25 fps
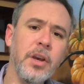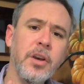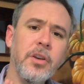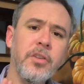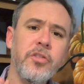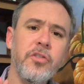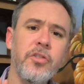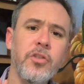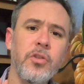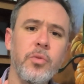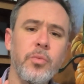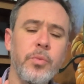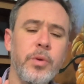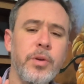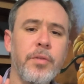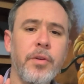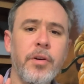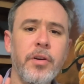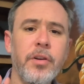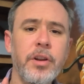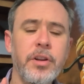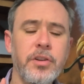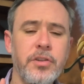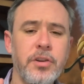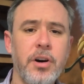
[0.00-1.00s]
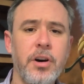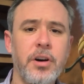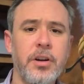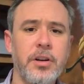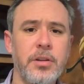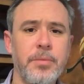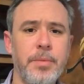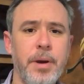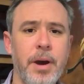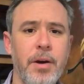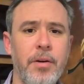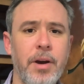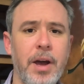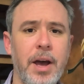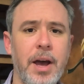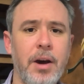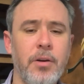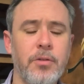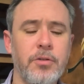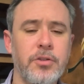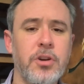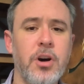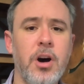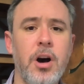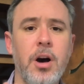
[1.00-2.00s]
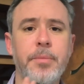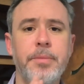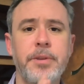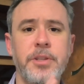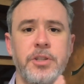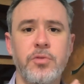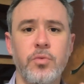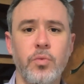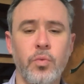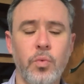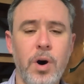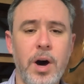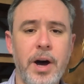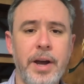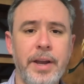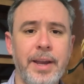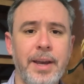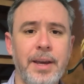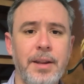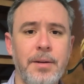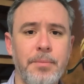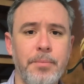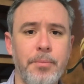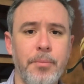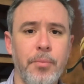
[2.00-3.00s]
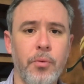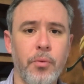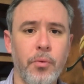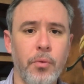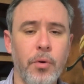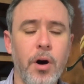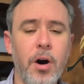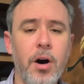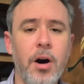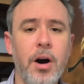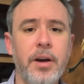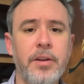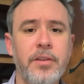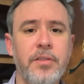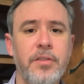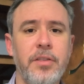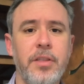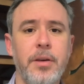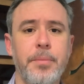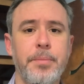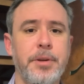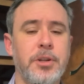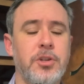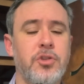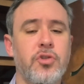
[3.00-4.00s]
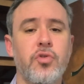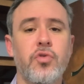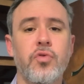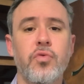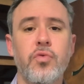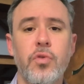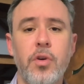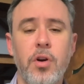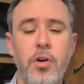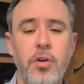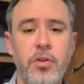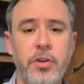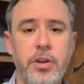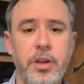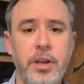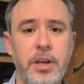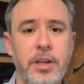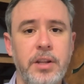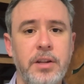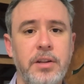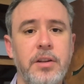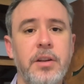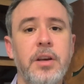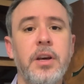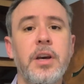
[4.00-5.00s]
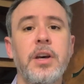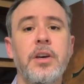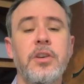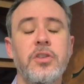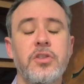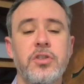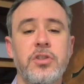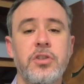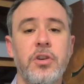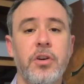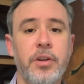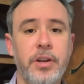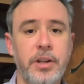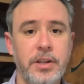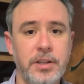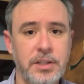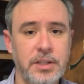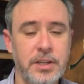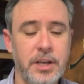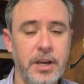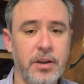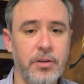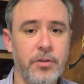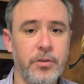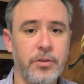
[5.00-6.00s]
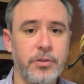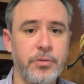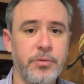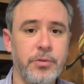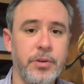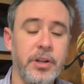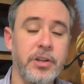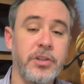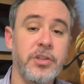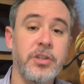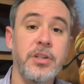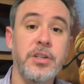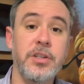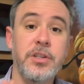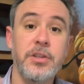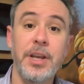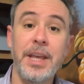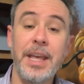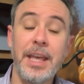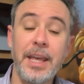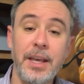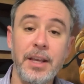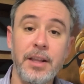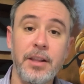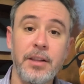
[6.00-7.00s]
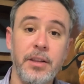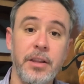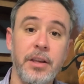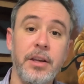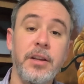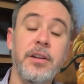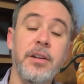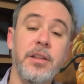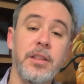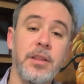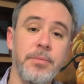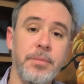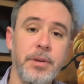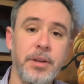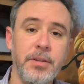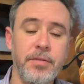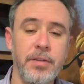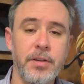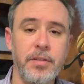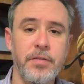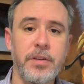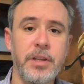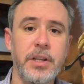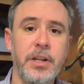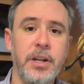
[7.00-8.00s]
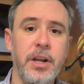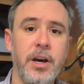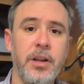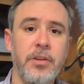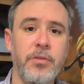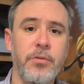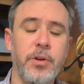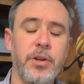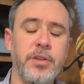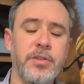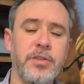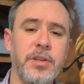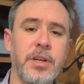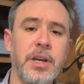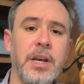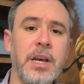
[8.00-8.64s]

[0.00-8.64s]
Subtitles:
So we've already talked about how Thomas Wyatt brought the Petrarchan sonnet cycle tradition to England in the mid-1500s.